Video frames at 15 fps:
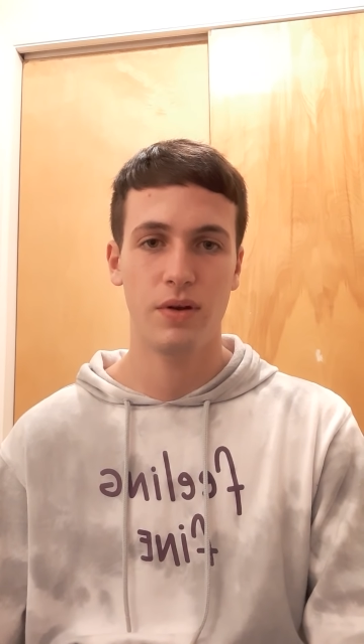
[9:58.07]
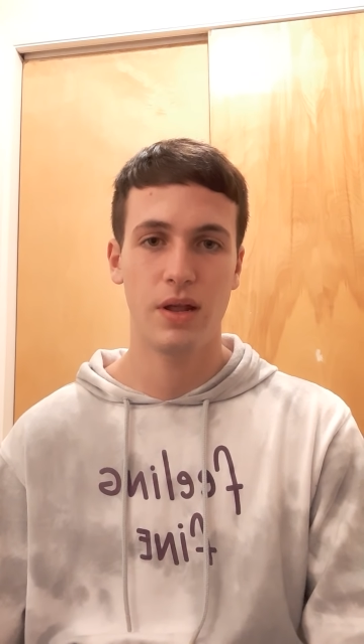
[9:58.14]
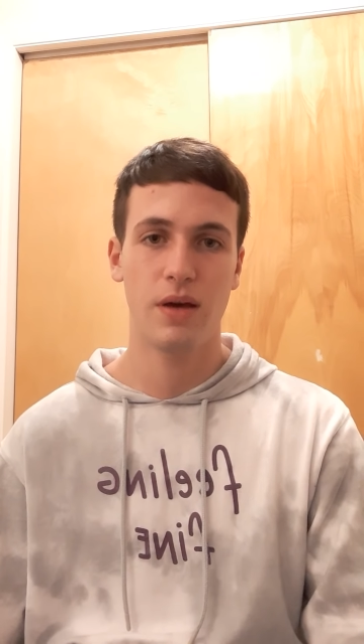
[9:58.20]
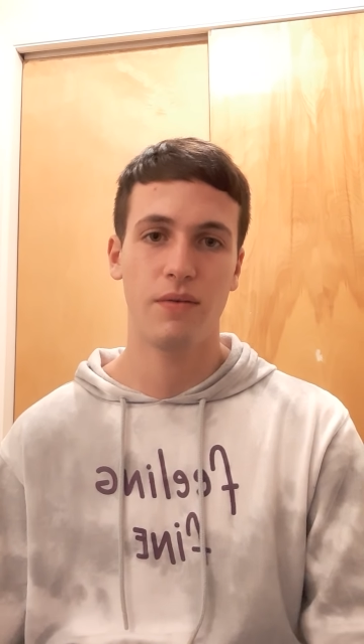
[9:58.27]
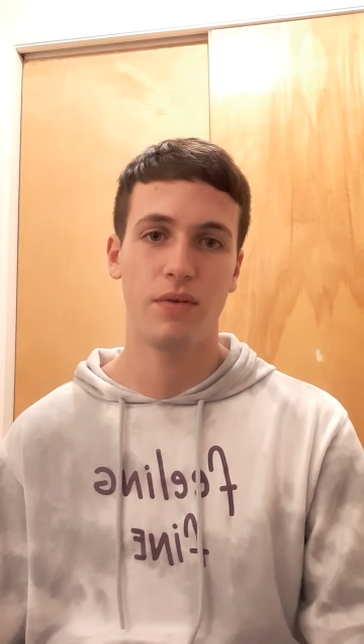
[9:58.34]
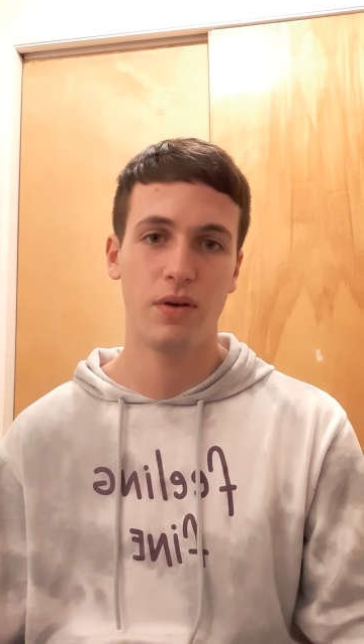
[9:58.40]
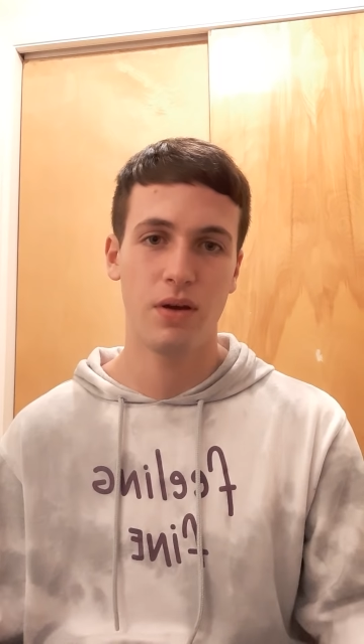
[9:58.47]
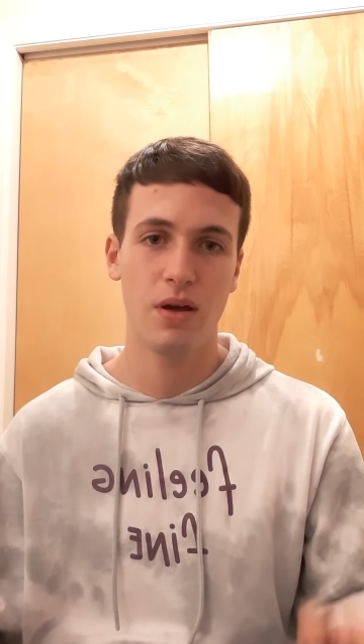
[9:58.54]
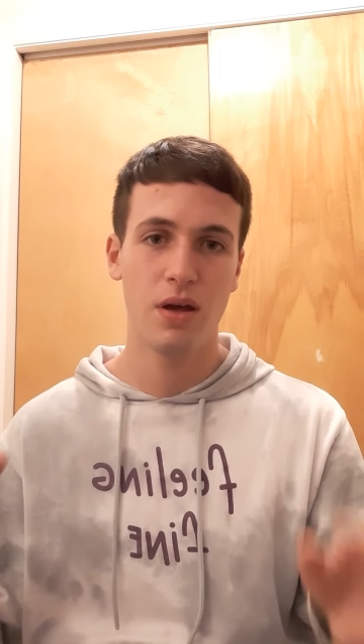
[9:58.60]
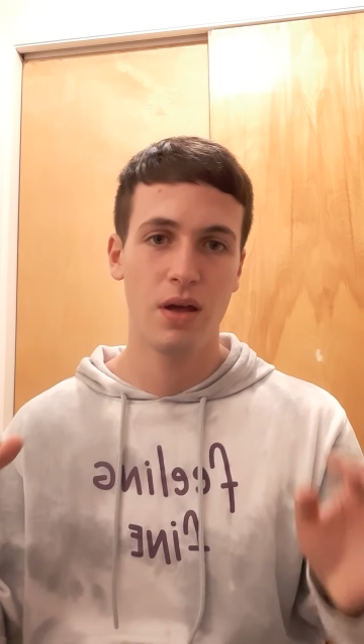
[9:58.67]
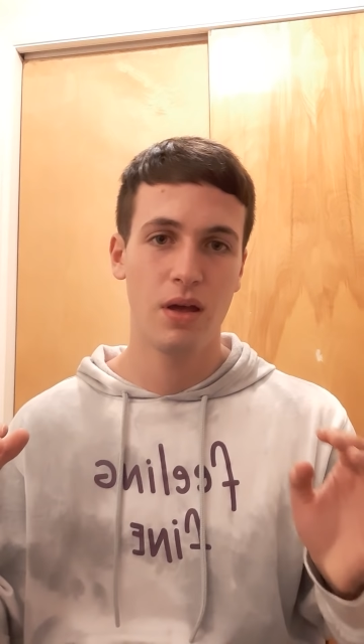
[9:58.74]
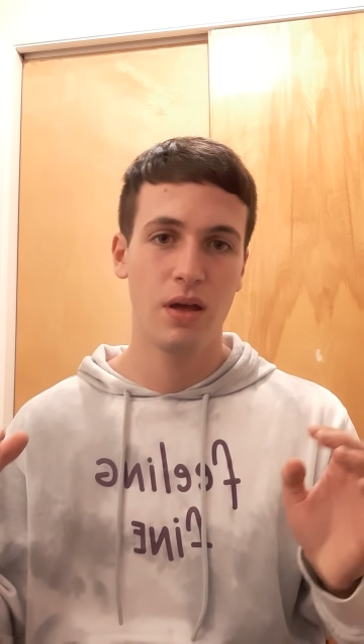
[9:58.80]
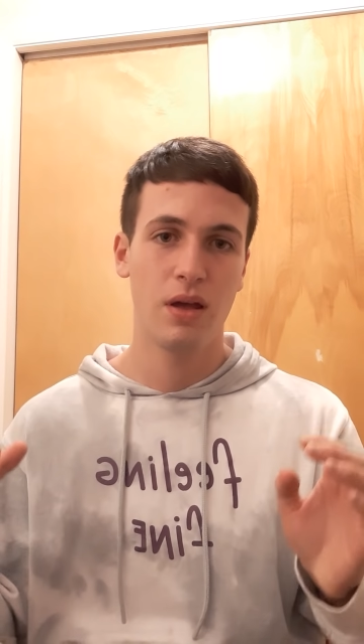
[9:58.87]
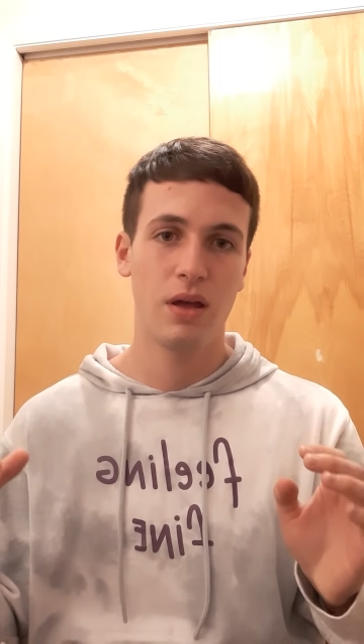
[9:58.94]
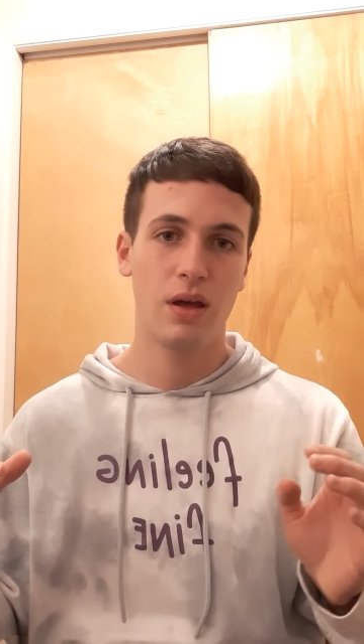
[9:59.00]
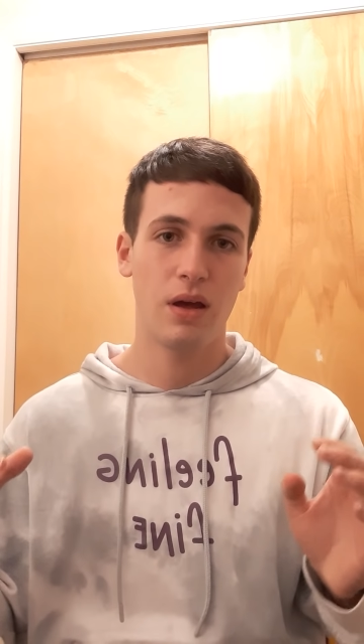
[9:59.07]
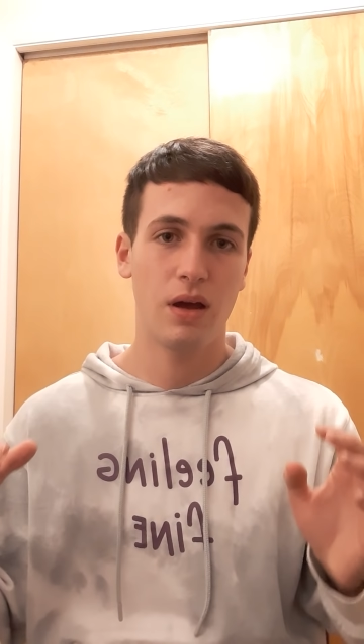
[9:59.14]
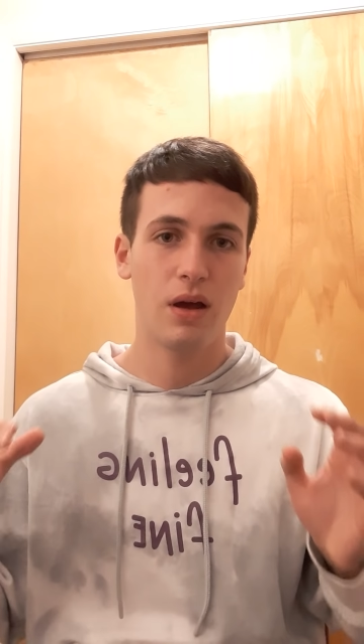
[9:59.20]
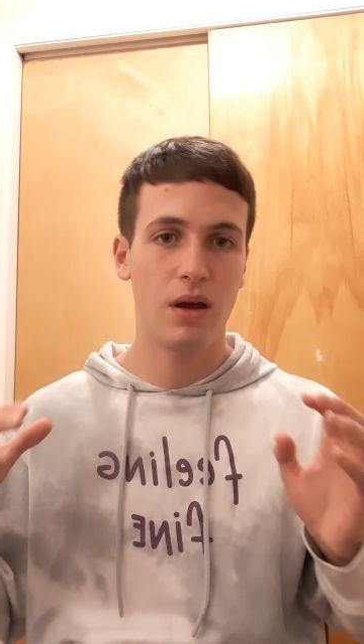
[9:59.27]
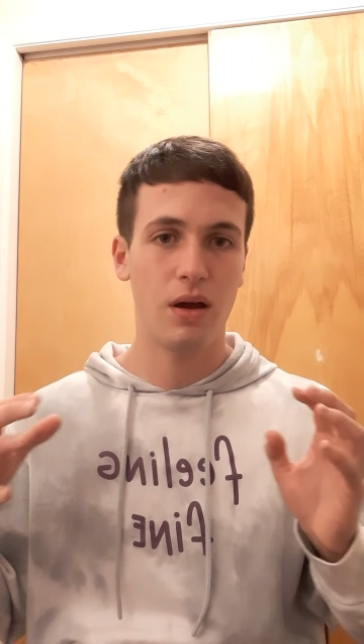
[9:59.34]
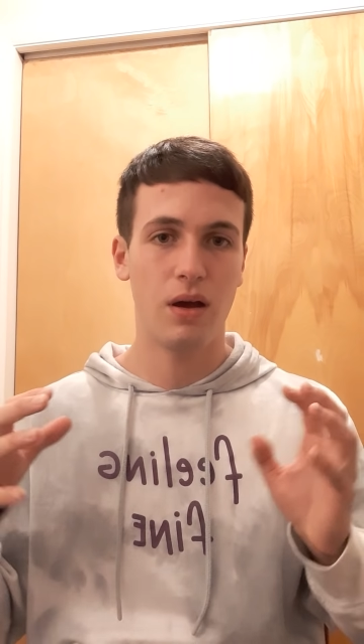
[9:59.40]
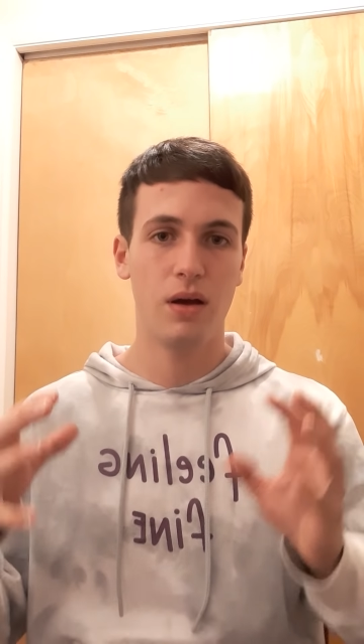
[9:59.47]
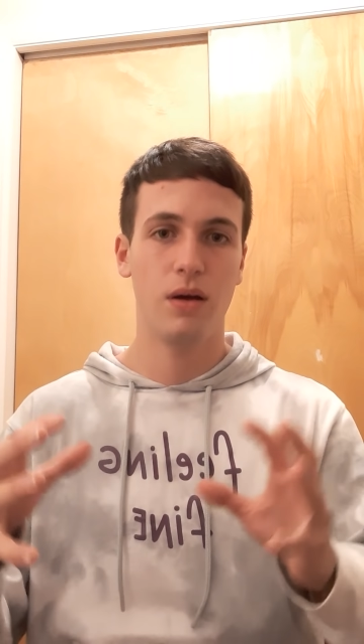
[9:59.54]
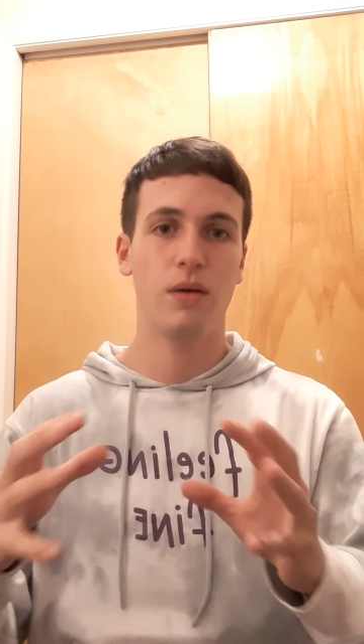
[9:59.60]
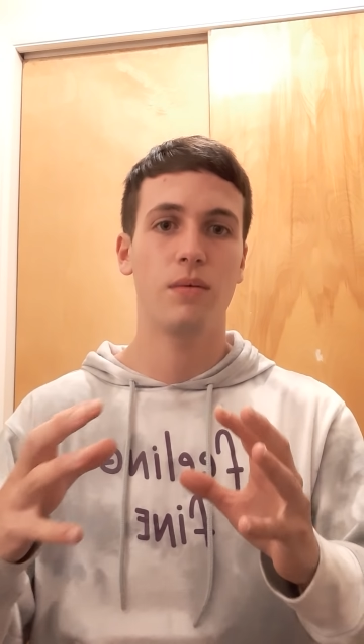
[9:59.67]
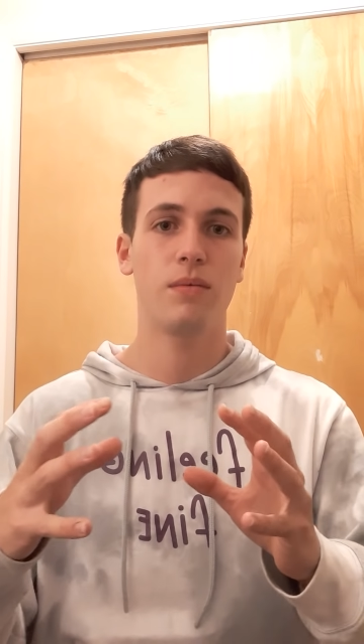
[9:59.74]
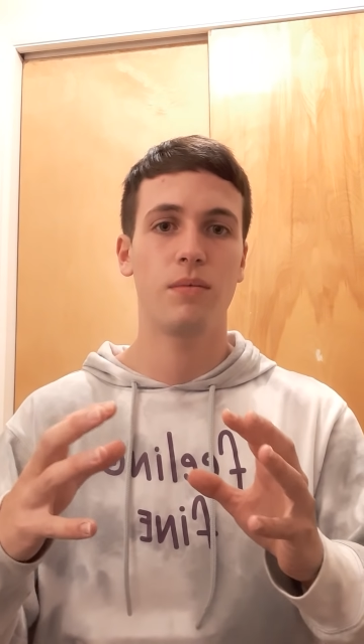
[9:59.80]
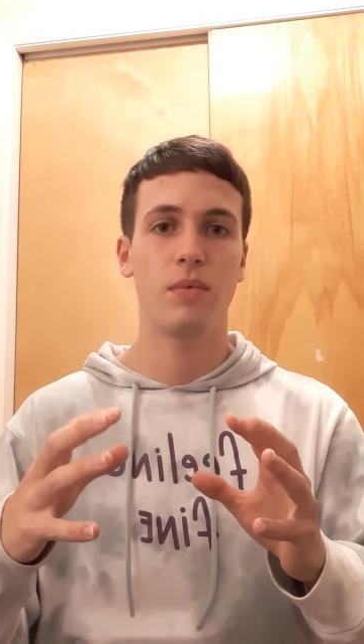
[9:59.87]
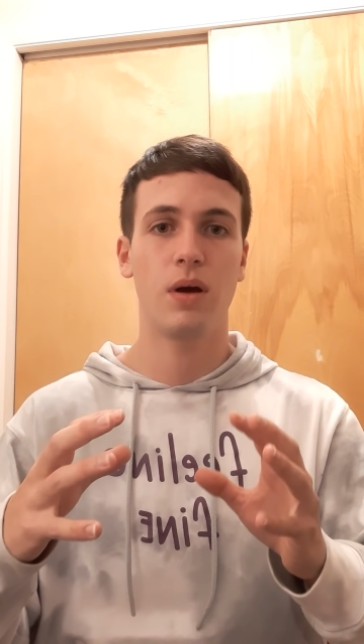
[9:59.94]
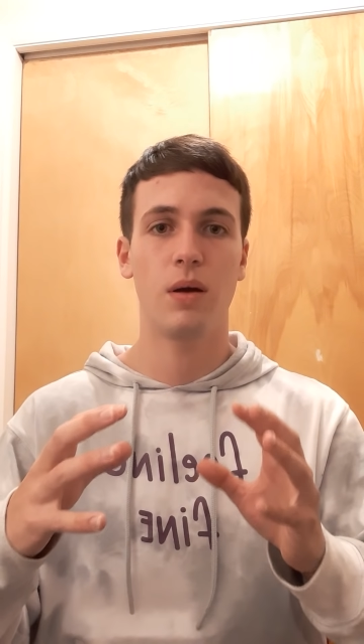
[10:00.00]
They have
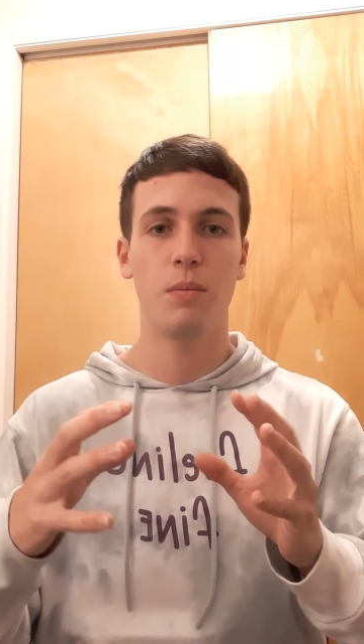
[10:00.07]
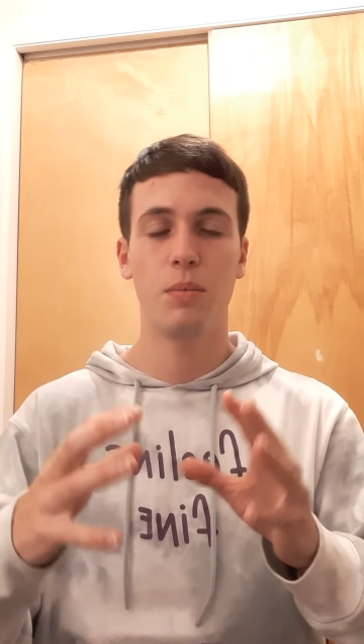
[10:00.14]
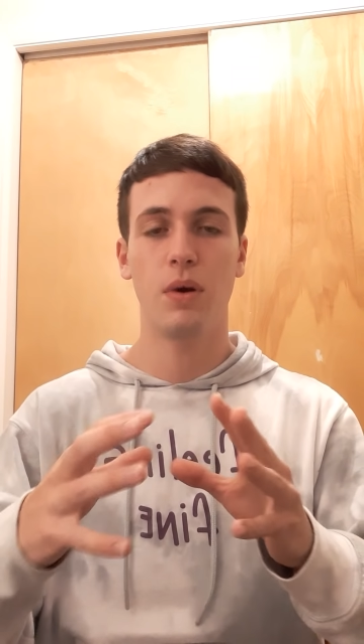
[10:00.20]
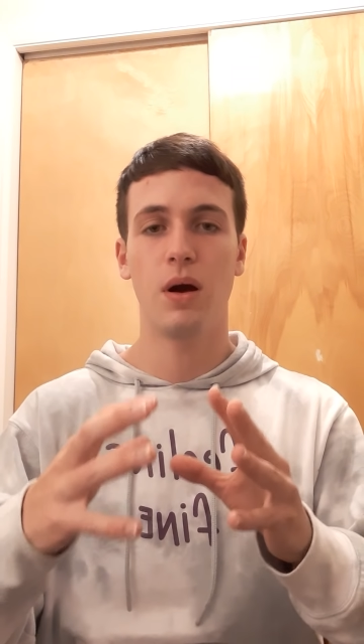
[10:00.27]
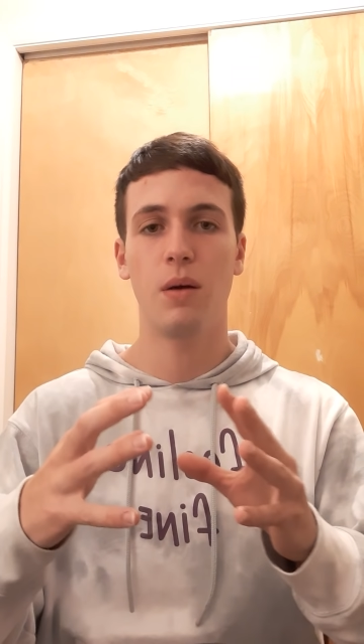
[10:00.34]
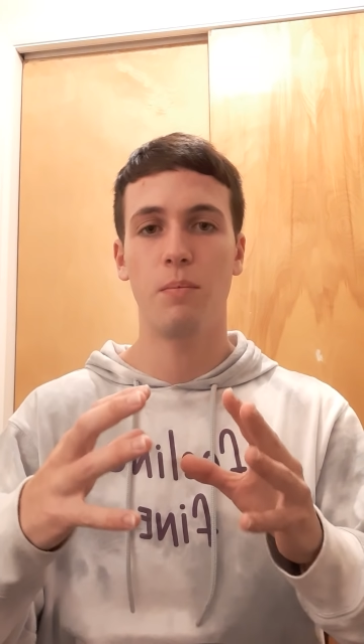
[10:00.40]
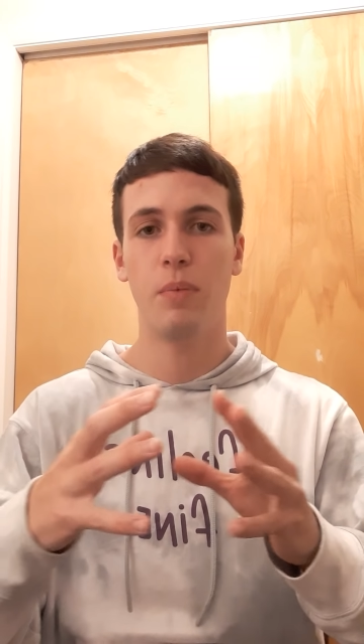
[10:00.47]
a